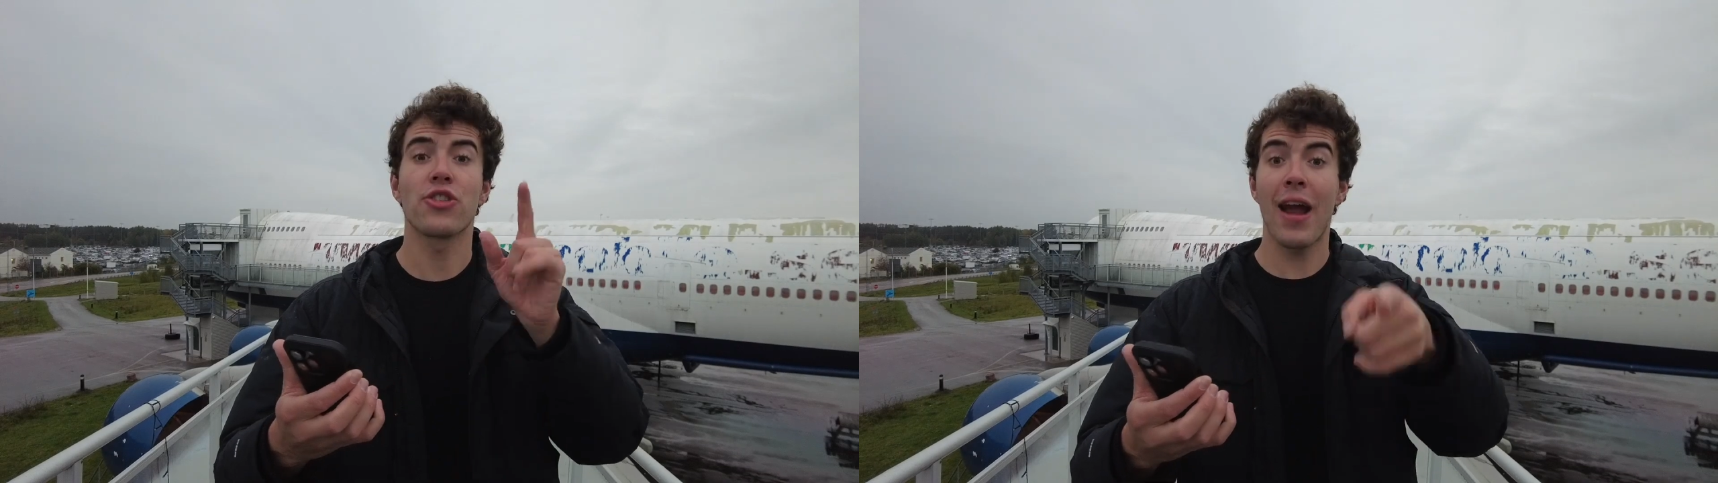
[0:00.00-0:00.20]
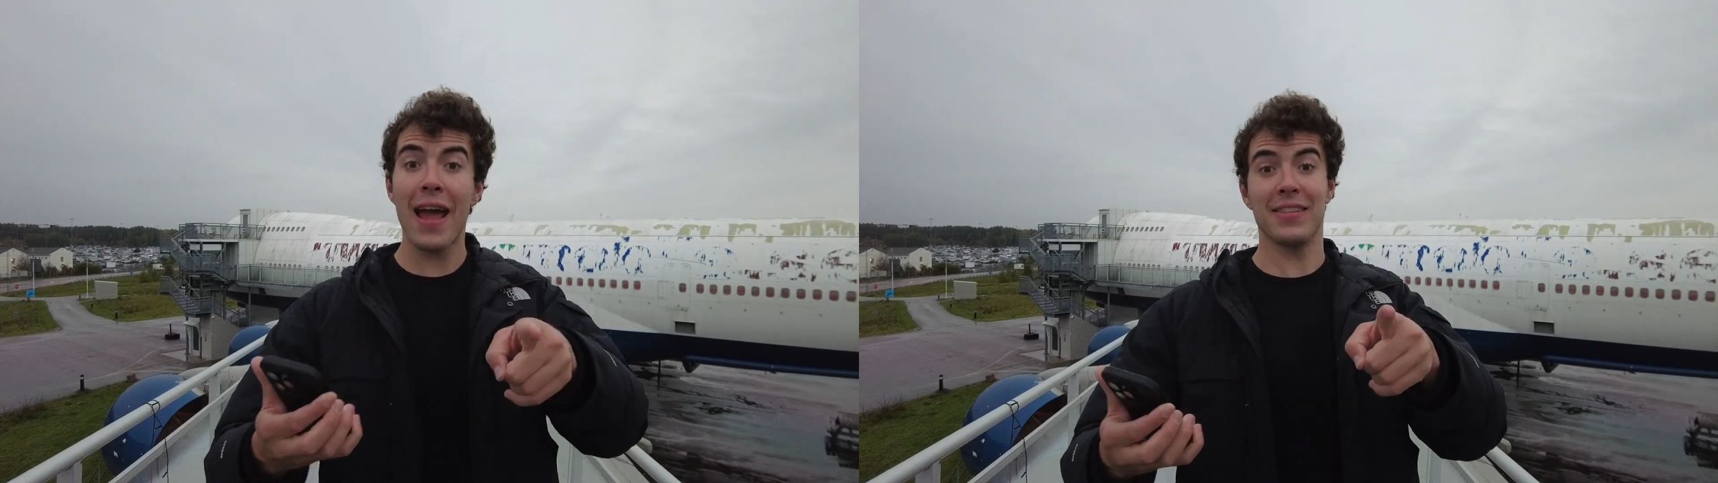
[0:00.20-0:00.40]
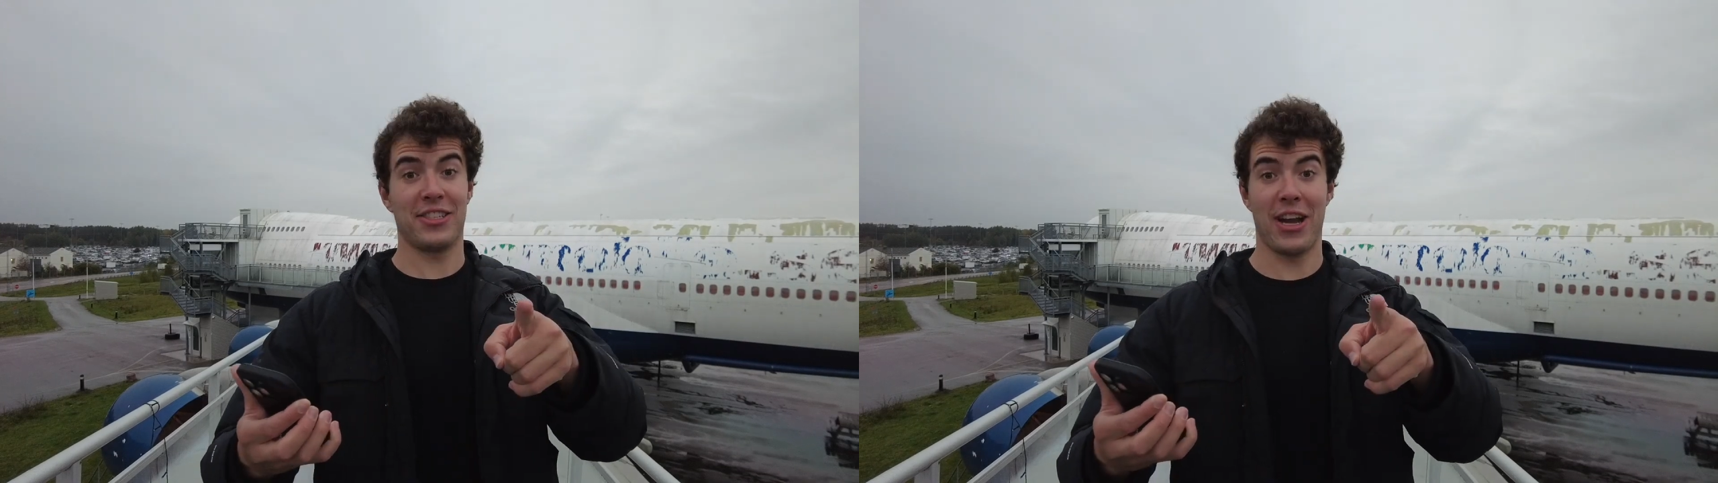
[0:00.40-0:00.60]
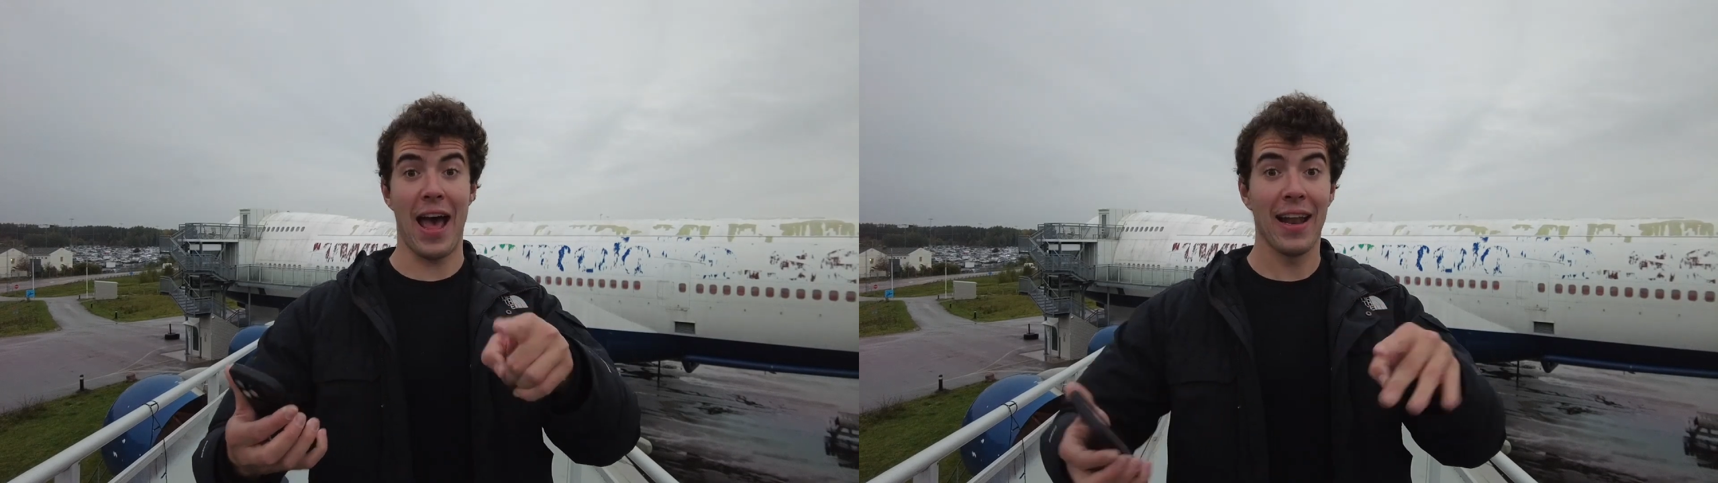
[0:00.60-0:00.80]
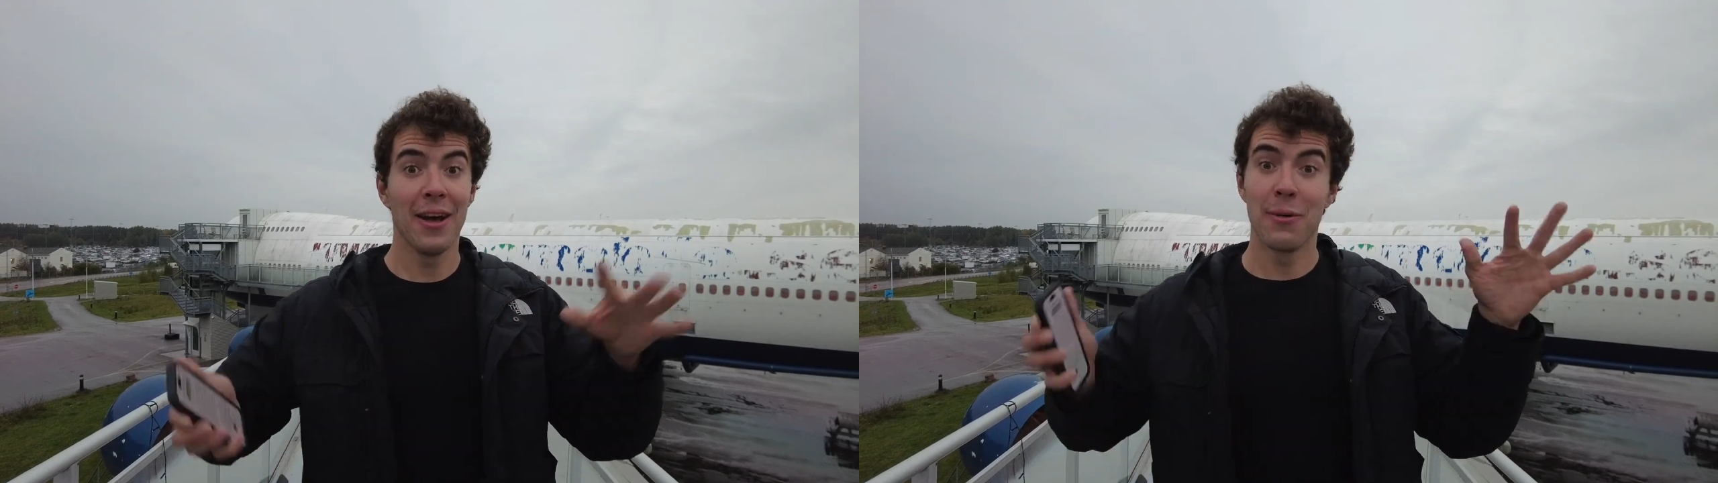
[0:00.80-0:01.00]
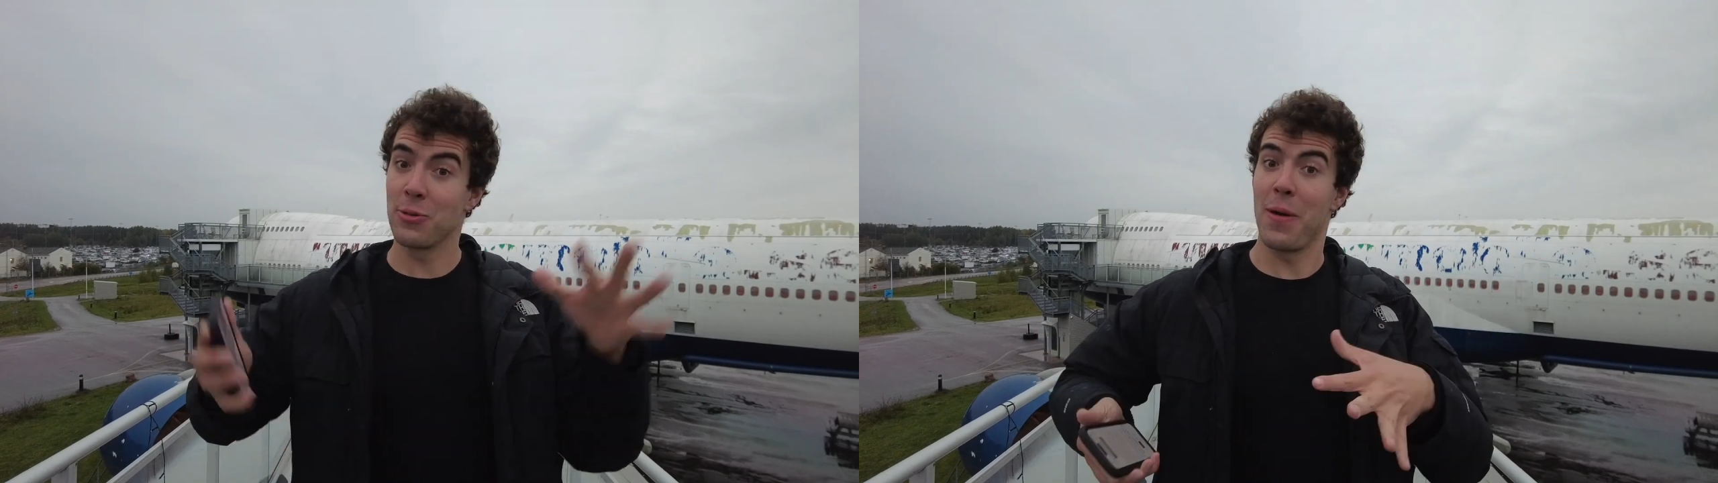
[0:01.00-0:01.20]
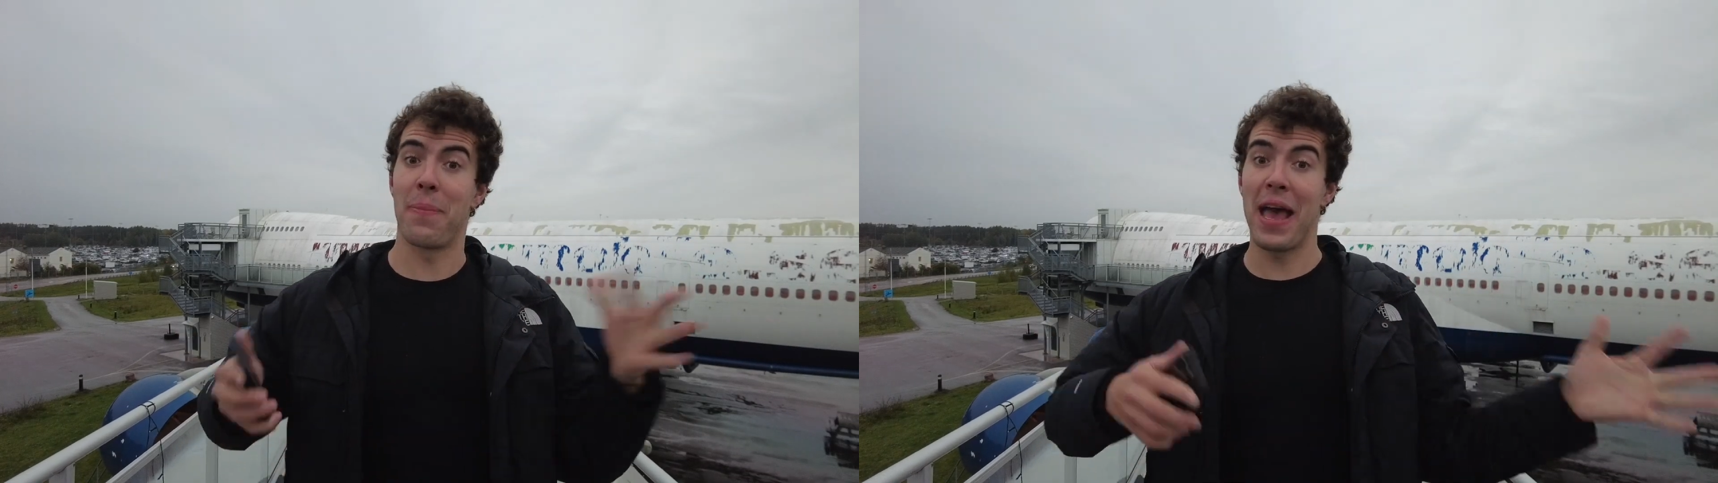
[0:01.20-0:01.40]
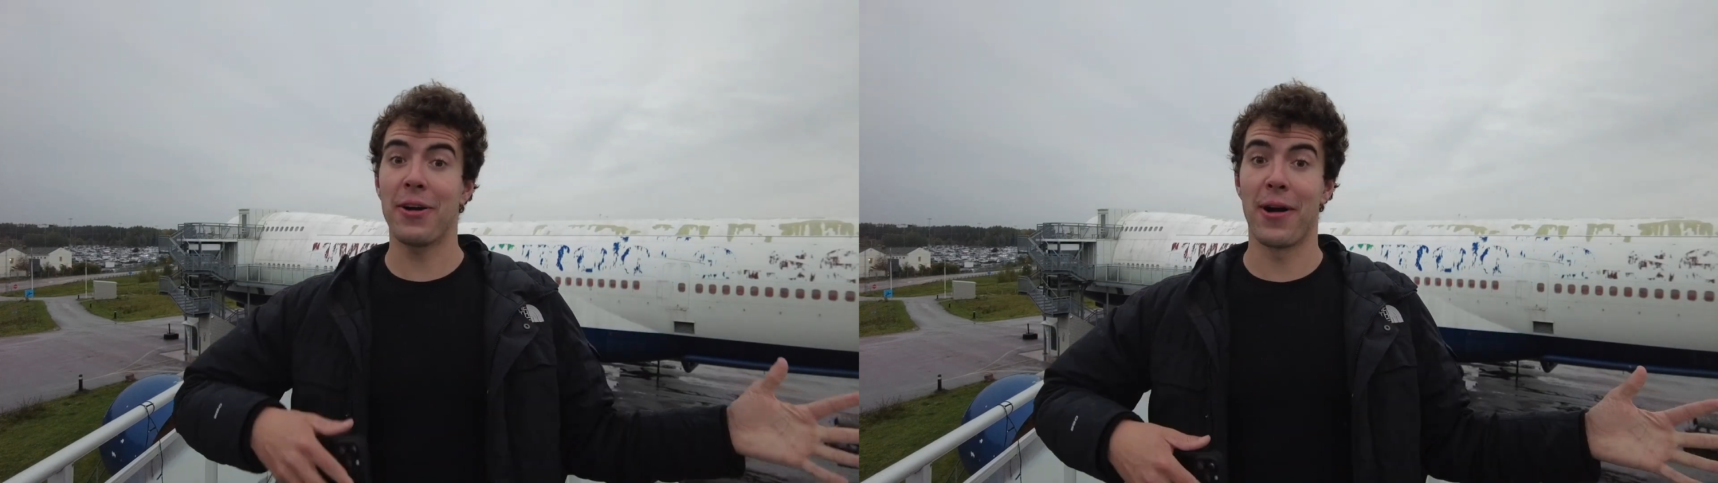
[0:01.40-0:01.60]
Transjet, which
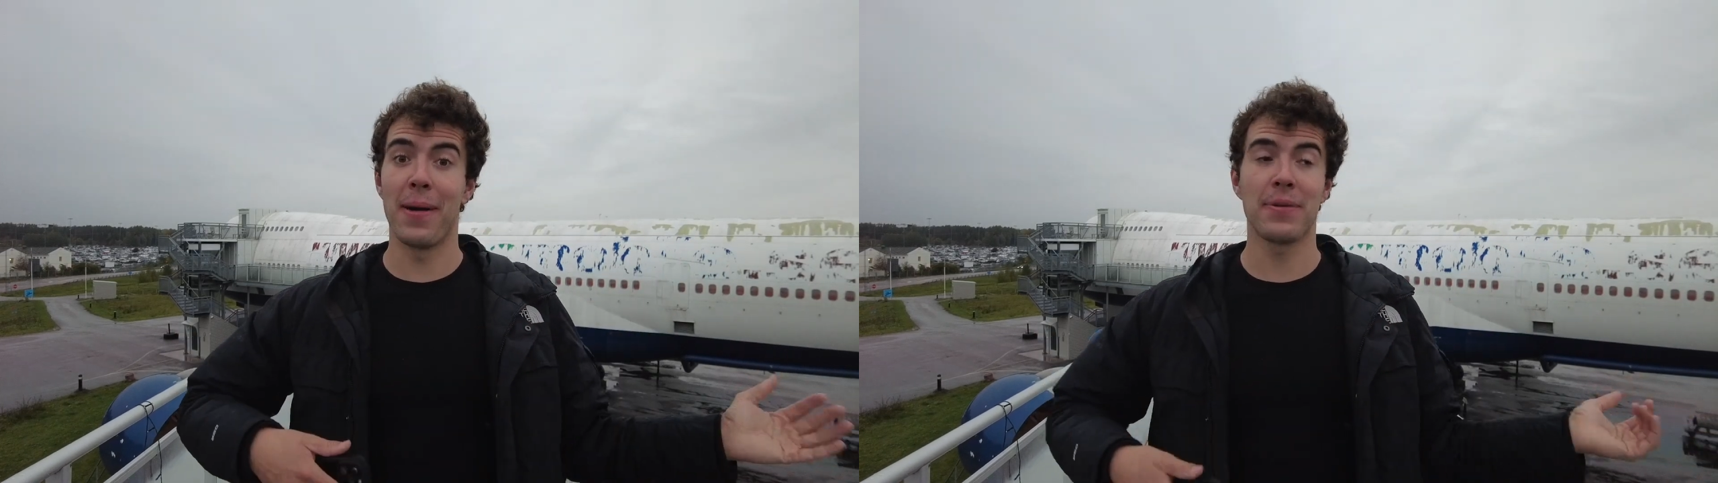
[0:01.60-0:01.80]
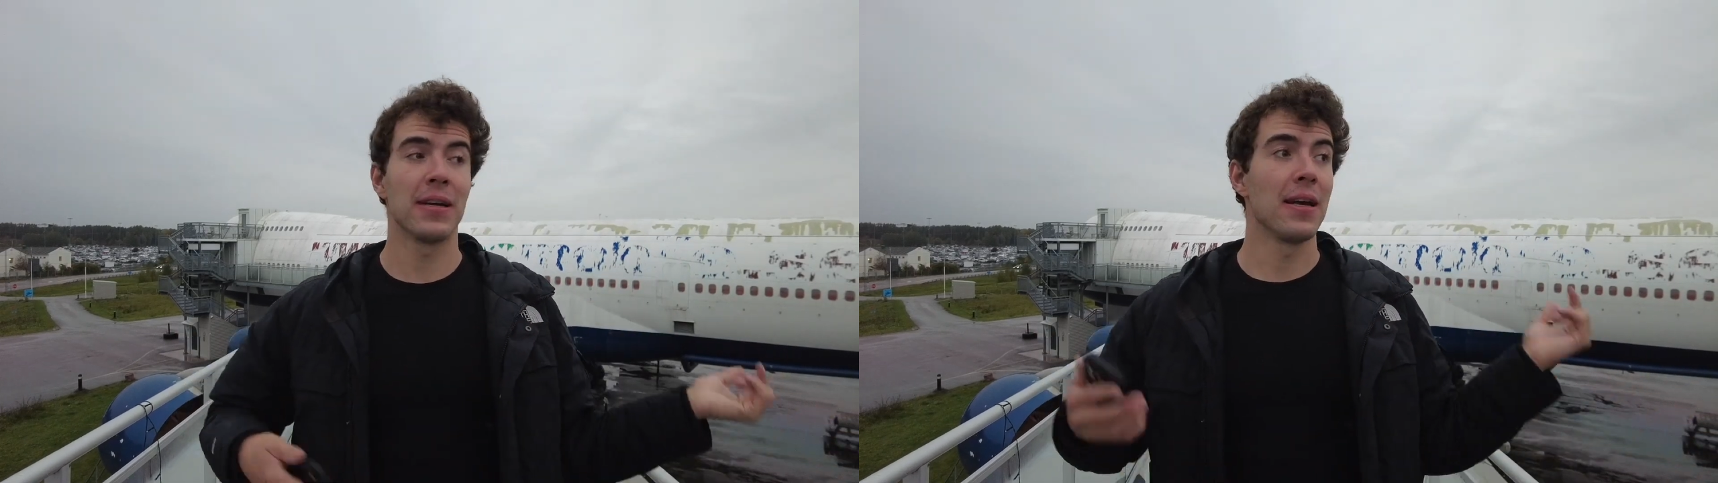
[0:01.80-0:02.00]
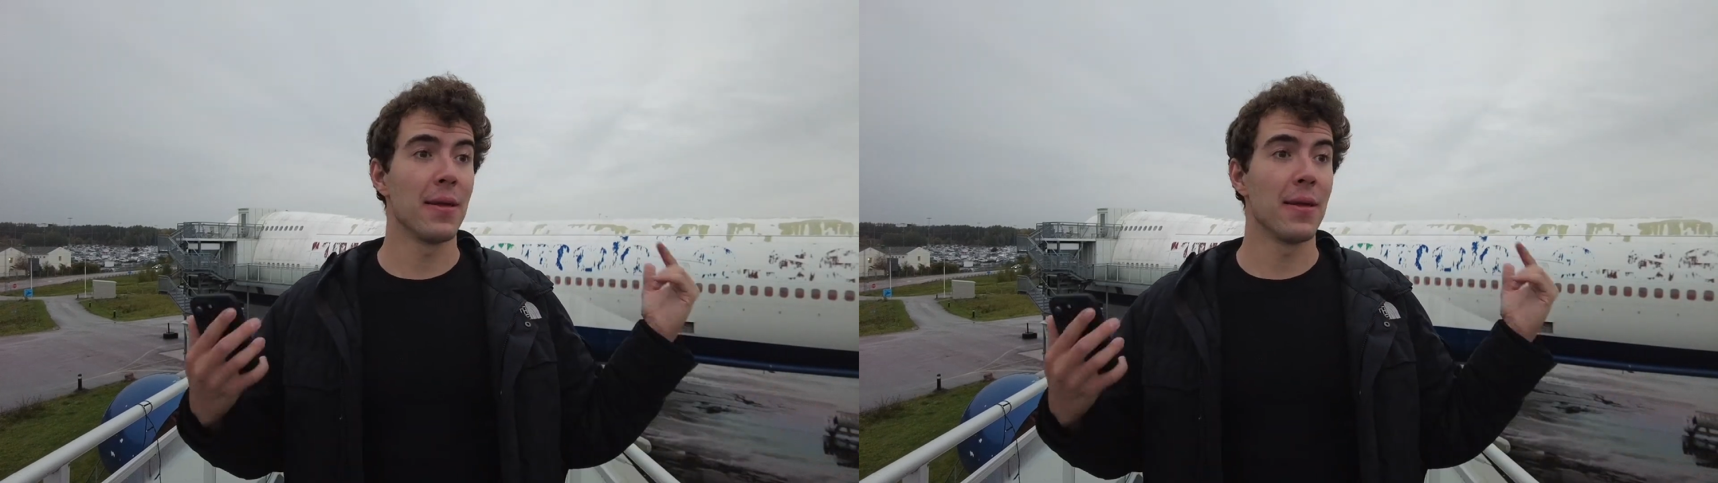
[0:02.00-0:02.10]
went bankrupt.